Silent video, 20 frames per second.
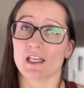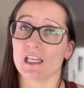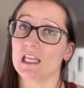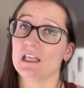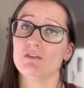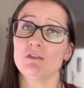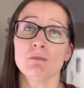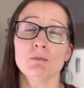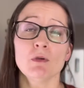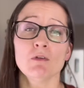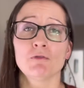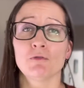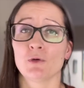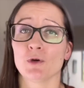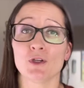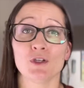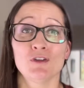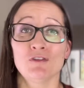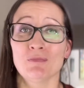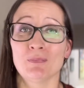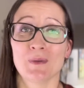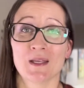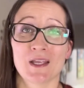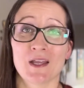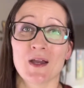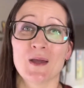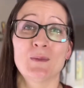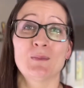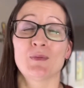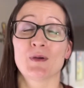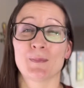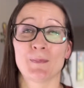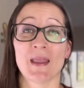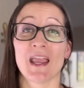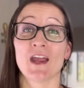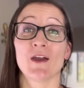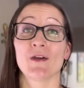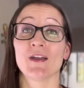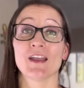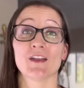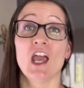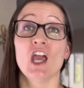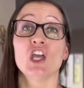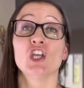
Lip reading: Even before you've begun preparing,